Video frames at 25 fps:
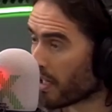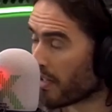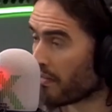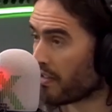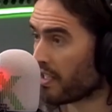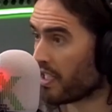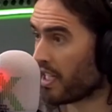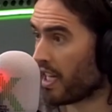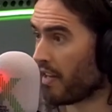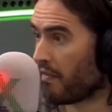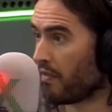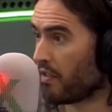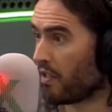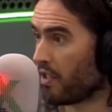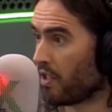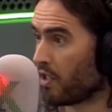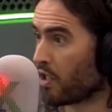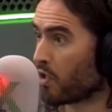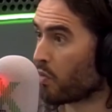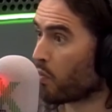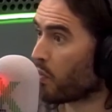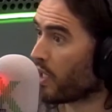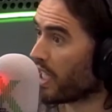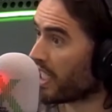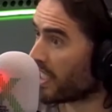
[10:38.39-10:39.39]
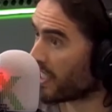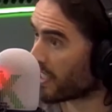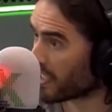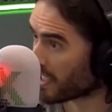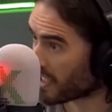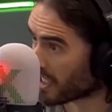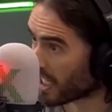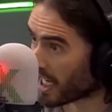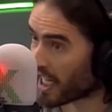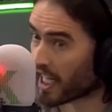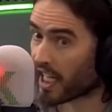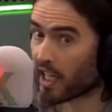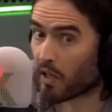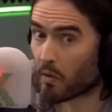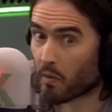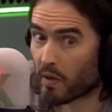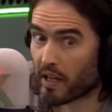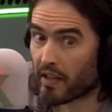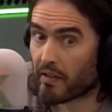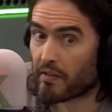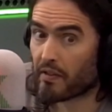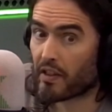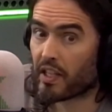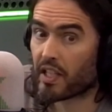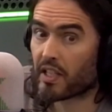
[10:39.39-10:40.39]
there is evidence we stay
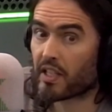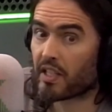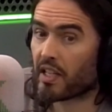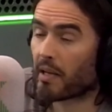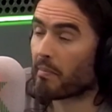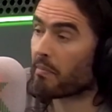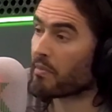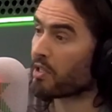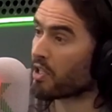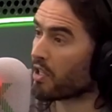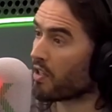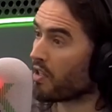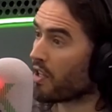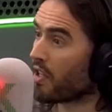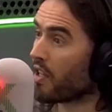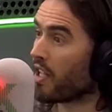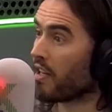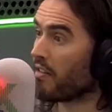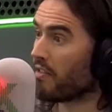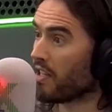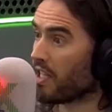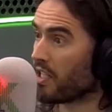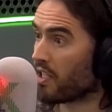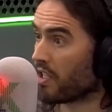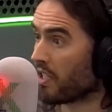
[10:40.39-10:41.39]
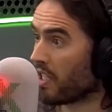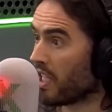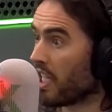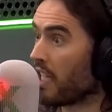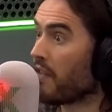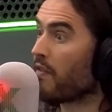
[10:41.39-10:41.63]
with the assumption that there isn't,